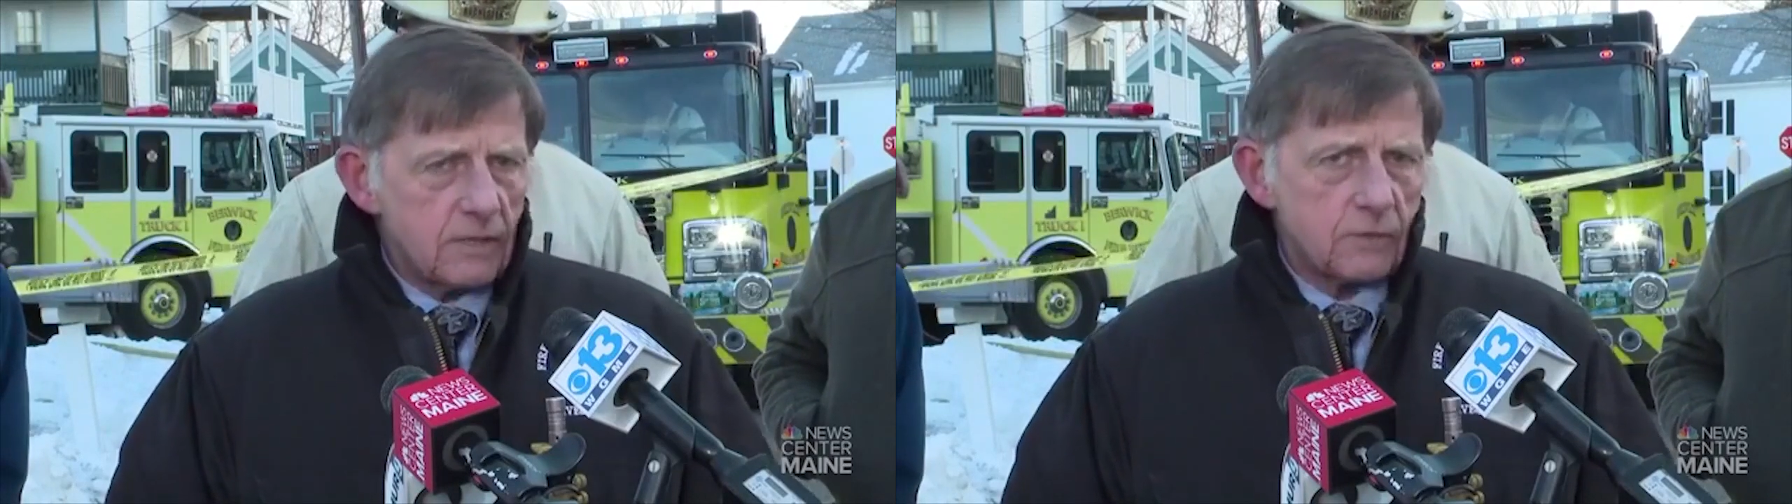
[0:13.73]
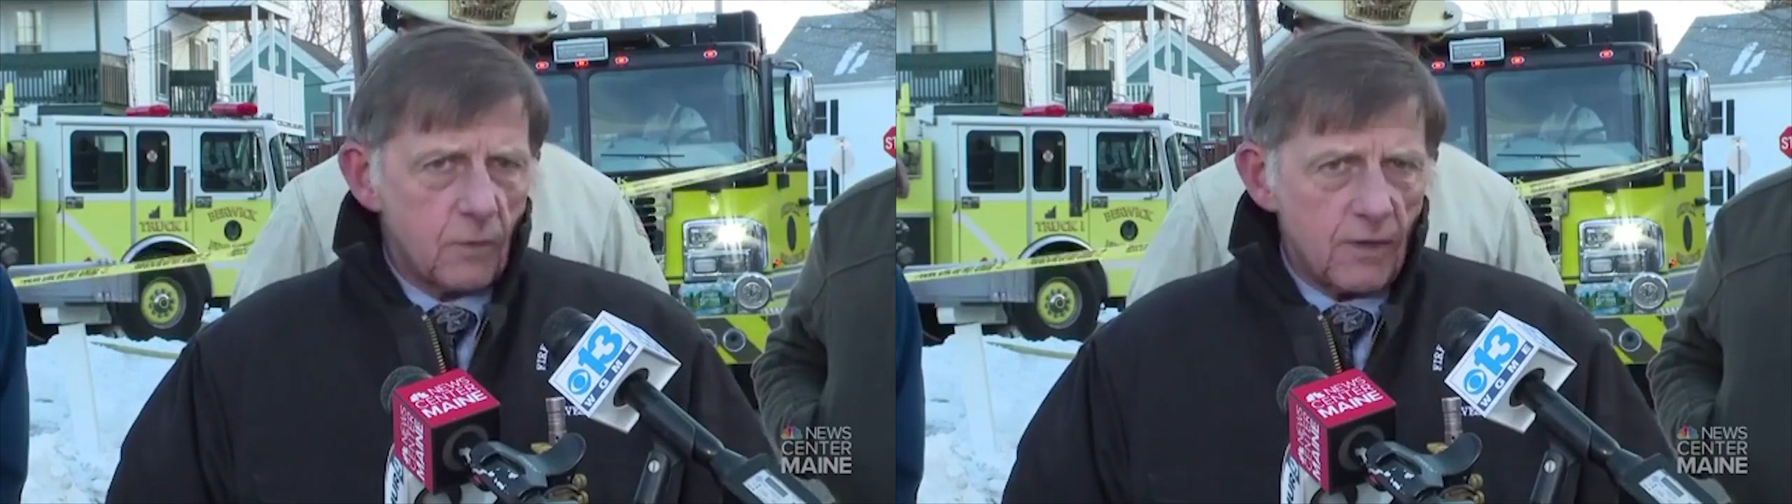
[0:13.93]

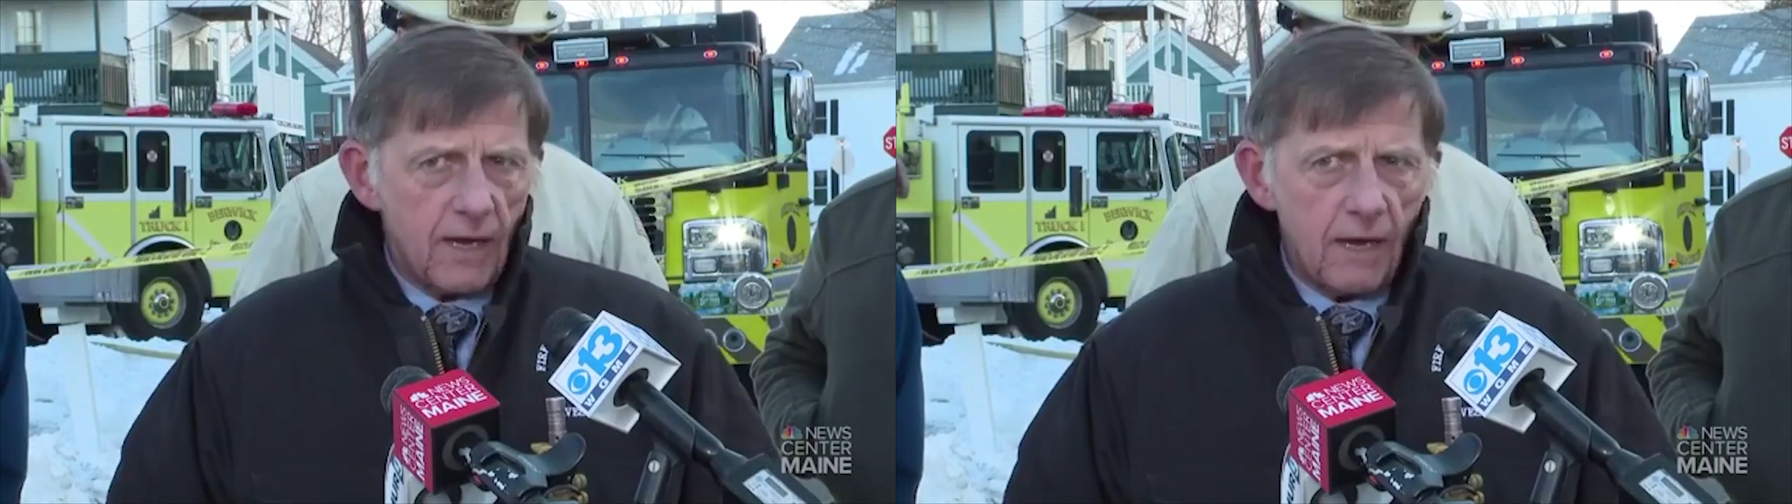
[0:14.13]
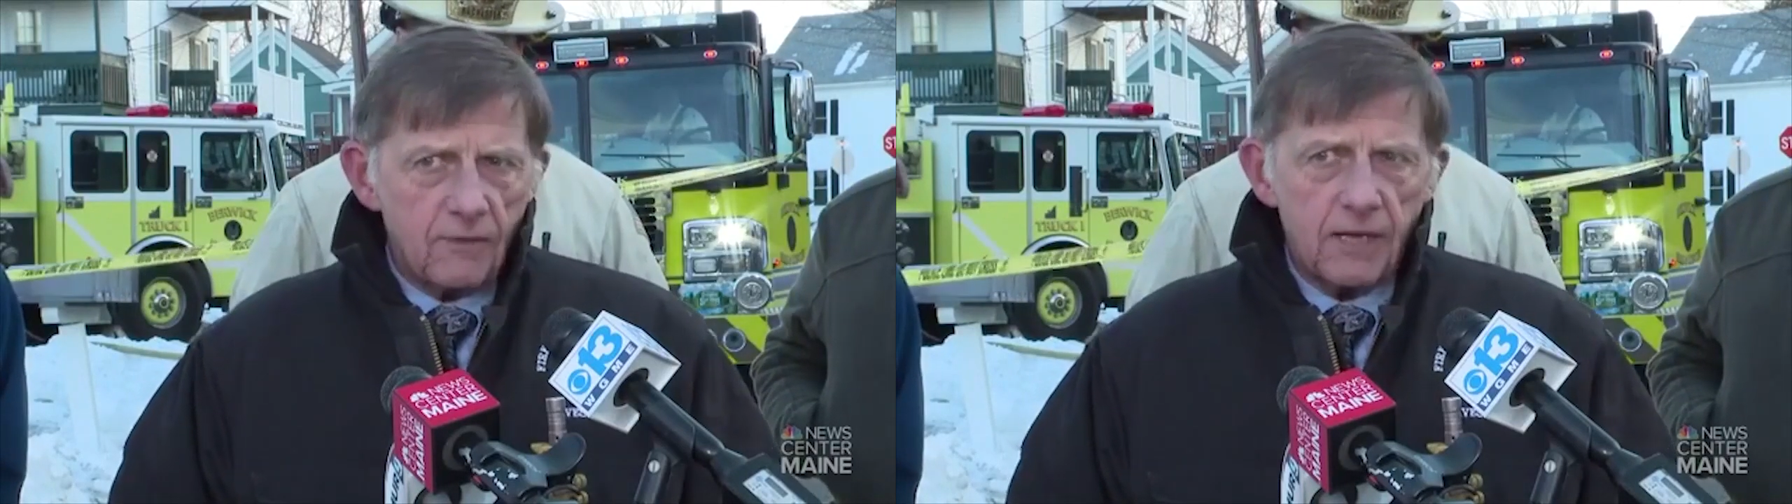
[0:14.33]
It's with
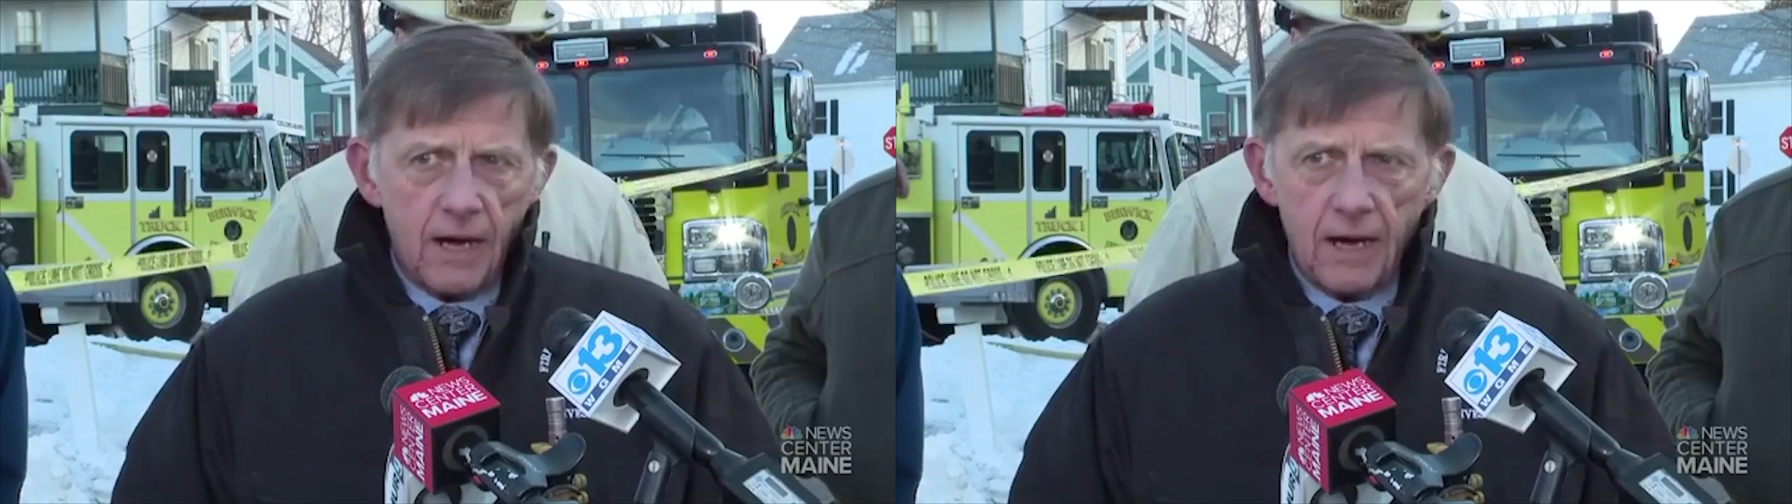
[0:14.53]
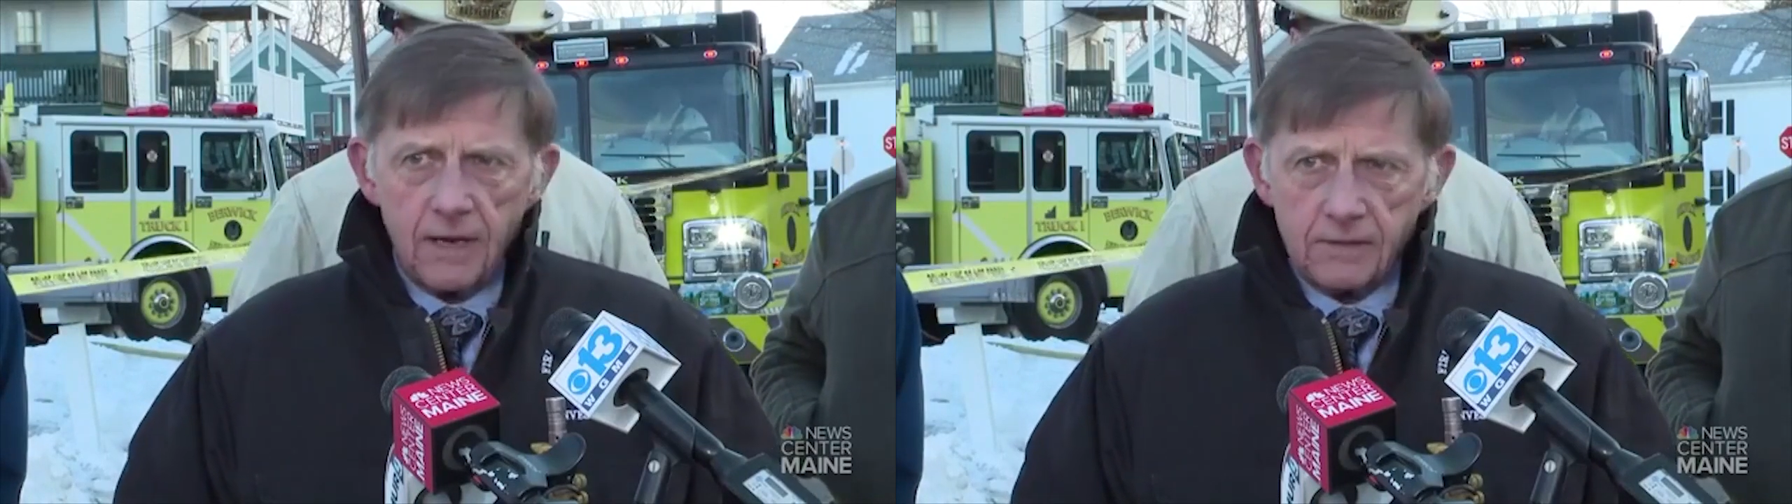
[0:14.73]
a heavy
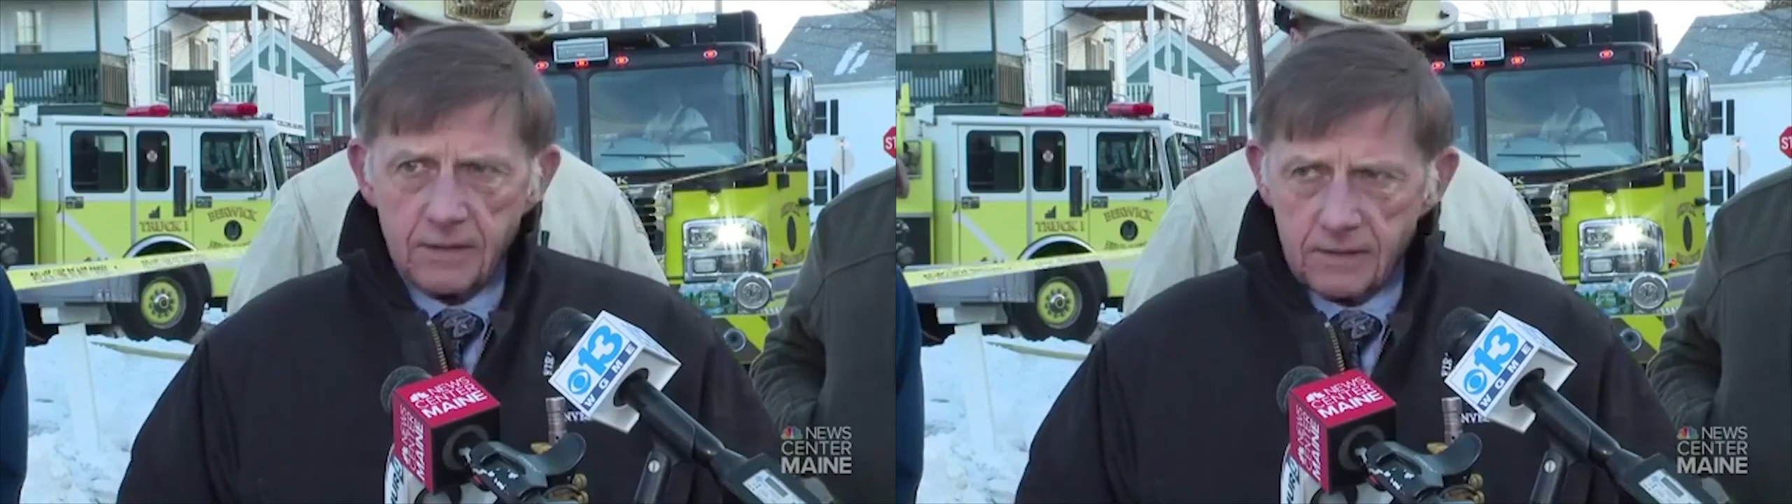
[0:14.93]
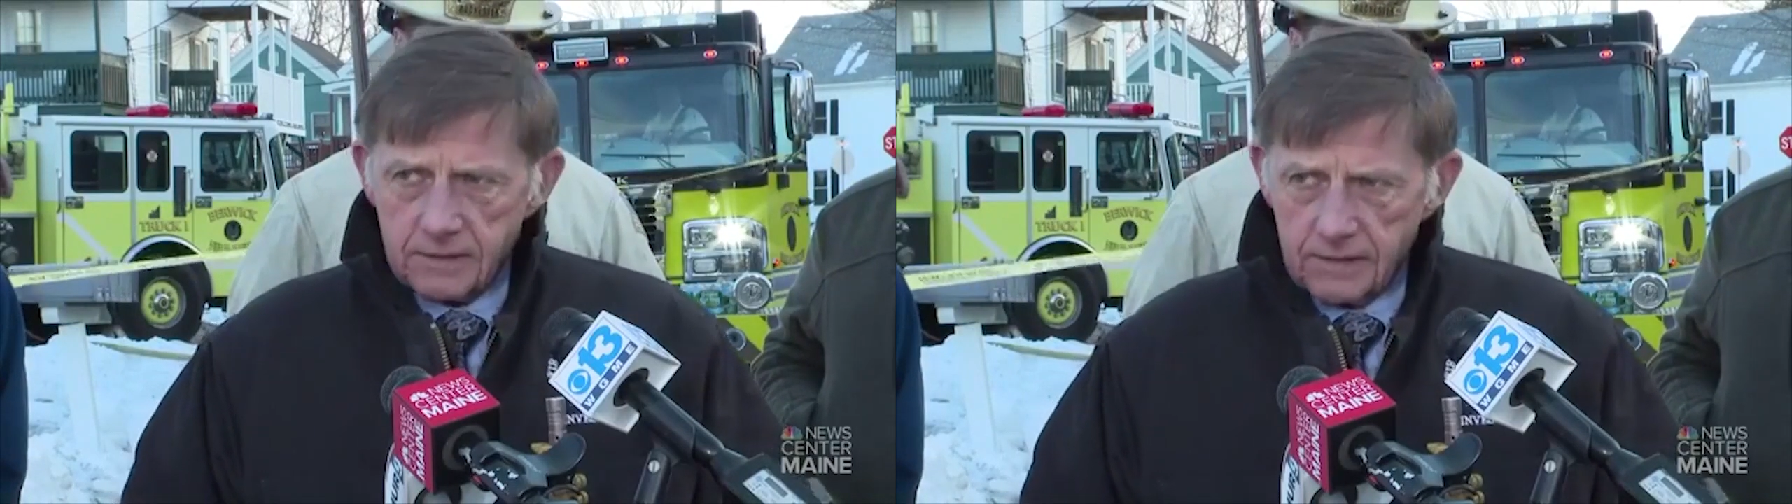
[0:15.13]
heart
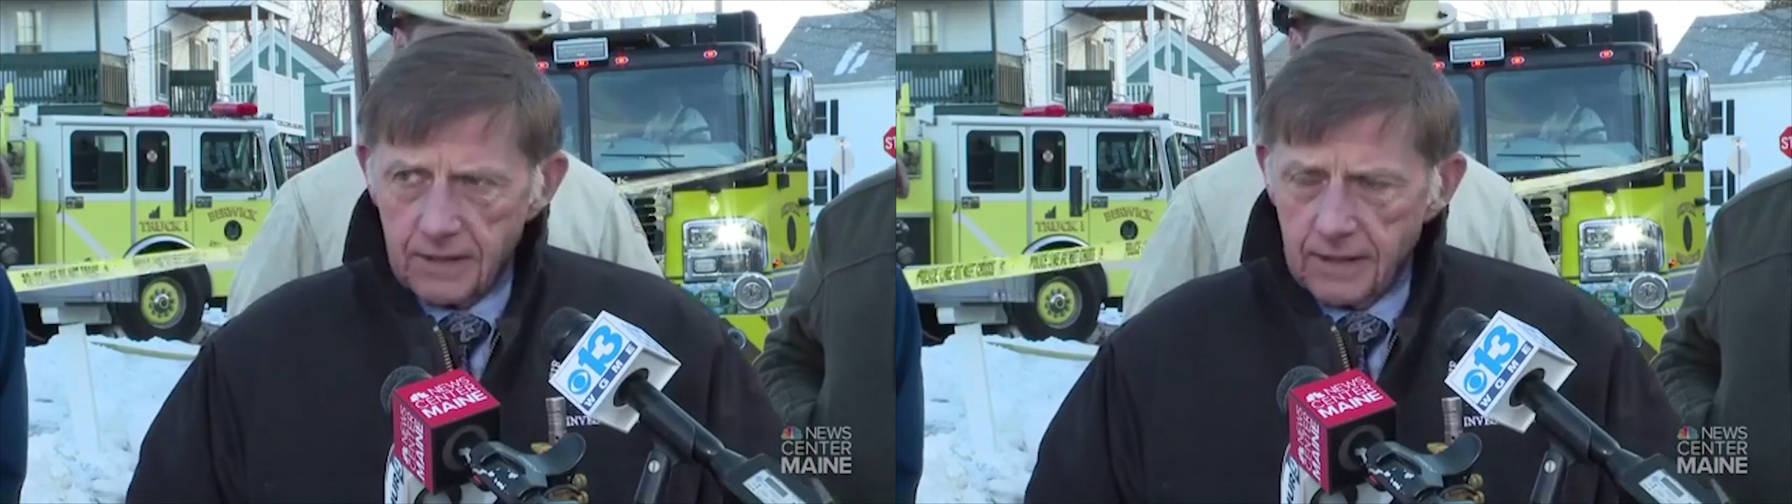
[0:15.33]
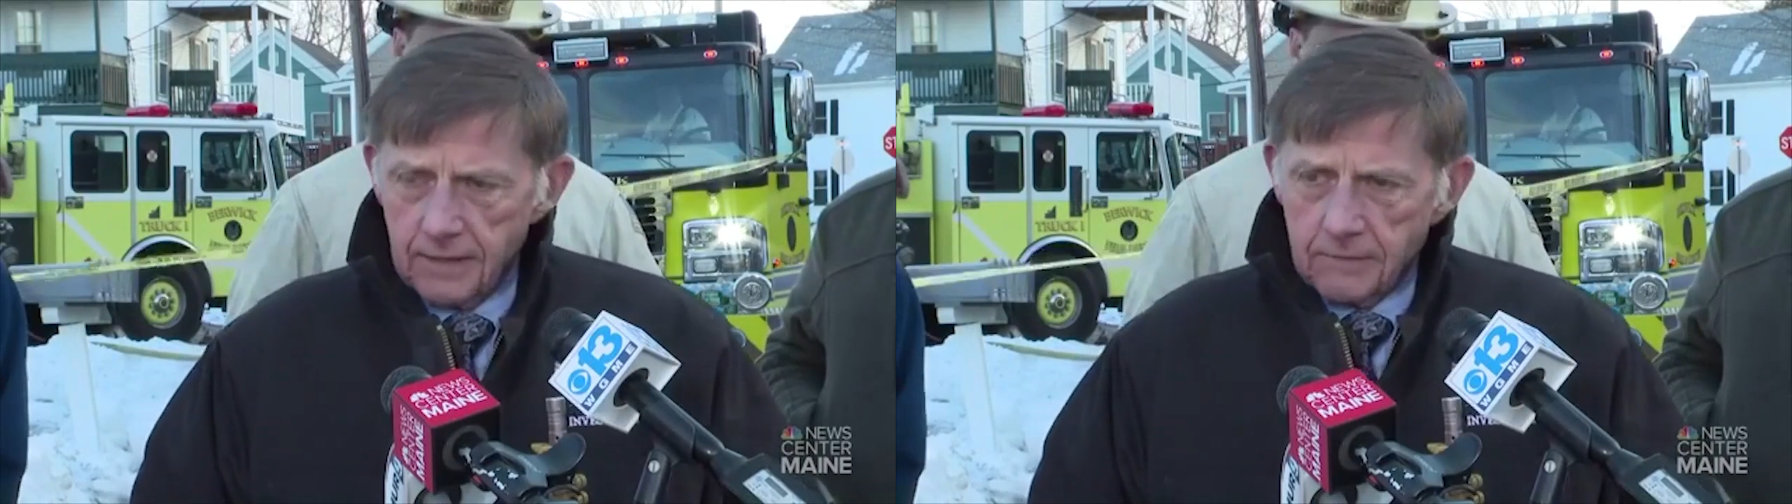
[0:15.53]
that
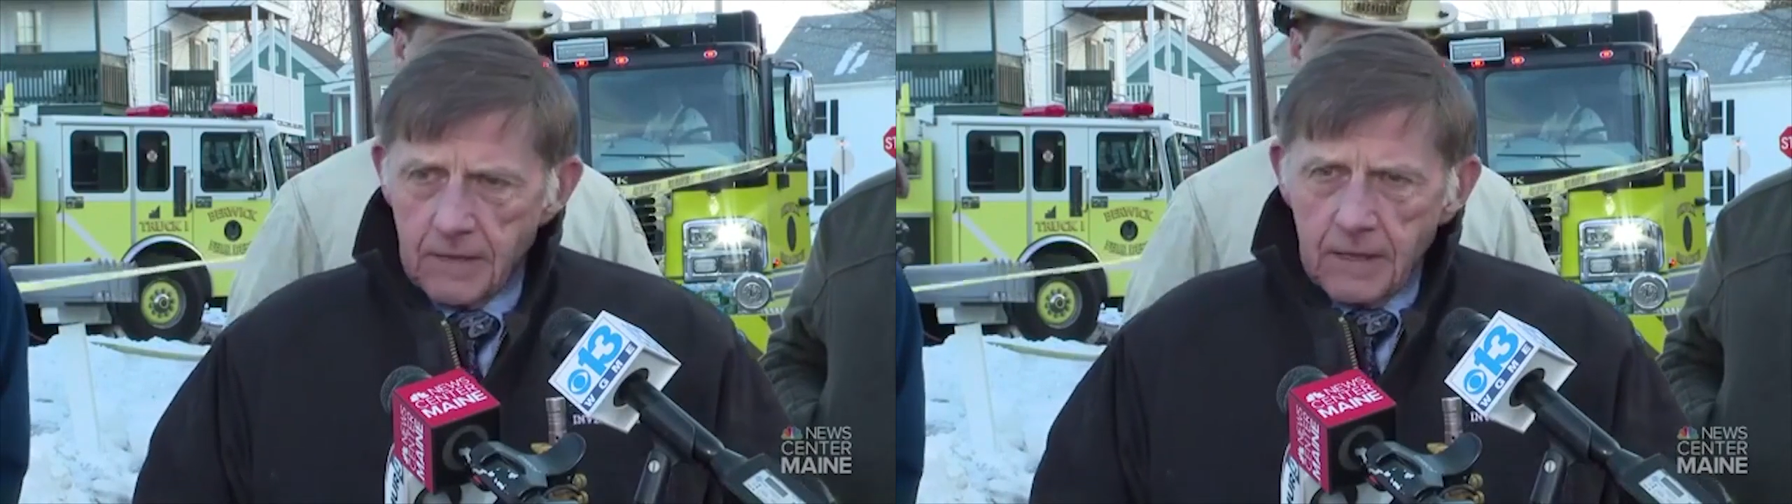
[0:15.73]
uh,